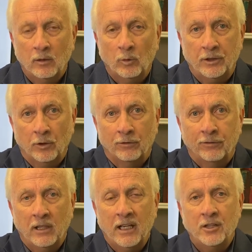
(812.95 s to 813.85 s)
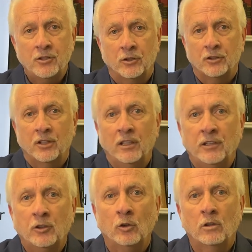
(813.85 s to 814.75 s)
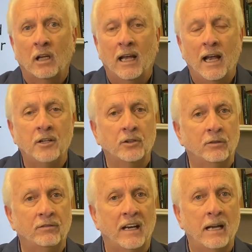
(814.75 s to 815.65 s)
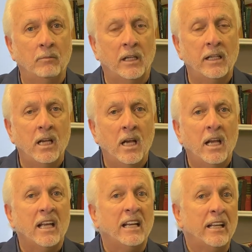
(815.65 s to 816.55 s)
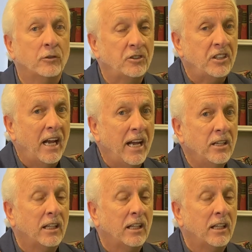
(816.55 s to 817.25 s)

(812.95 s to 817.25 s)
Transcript: with your friends, your Sunday school class, your family, and it'll change.